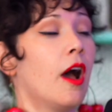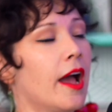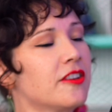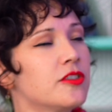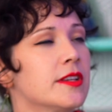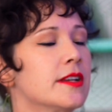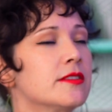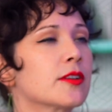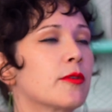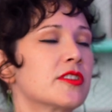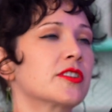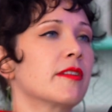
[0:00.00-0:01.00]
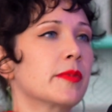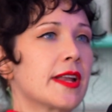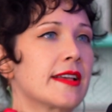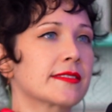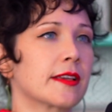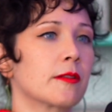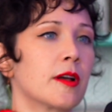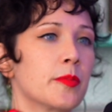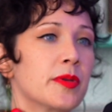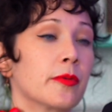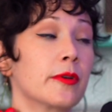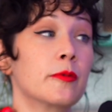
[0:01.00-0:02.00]
Actually, here's a question I've been asking a lot of
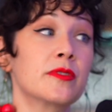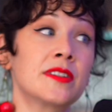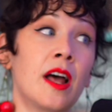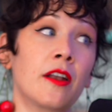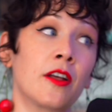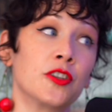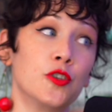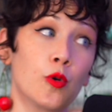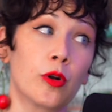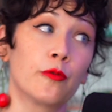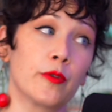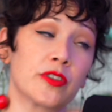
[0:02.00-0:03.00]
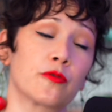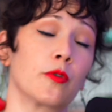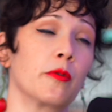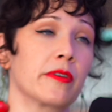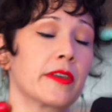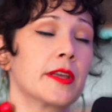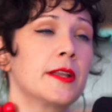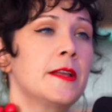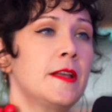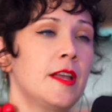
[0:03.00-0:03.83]
people. It was not on your wrist roll with it.